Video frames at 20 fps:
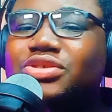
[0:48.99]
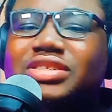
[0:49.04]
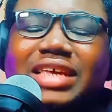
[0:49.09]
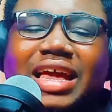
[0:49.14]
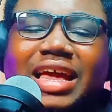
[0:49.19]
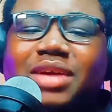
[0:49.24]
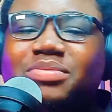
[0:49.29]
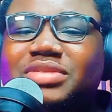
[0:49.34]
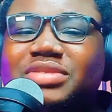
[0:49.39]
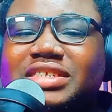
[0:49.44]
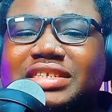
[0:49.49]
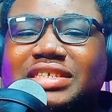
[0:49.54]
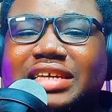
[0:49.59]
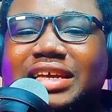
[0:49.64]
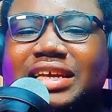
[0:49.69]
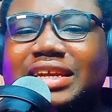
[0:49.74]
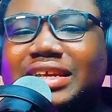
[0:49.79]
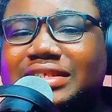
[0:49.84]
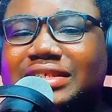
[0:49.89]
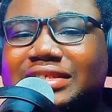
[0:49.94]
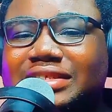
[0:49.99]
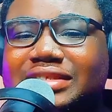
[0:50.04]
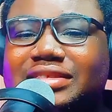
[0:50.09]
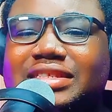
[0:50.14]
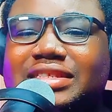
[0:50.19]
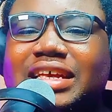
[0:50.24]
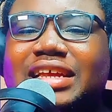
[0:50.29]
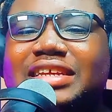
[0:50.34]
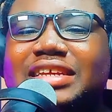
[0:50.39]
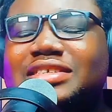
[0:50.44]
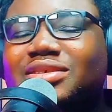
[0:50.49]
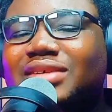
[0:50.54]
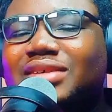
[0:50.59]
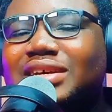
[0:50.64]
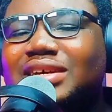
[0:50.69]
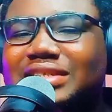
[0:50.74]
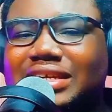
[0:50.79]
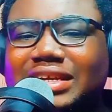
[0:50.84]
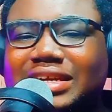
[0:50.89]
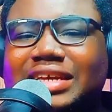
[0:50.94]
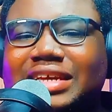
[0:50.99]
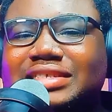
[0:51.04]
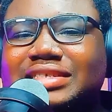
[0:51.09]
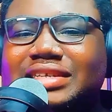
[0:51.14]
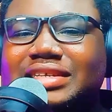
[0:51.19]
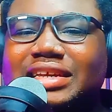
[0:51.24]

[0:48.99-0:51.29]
MTN and Telecel as a case study.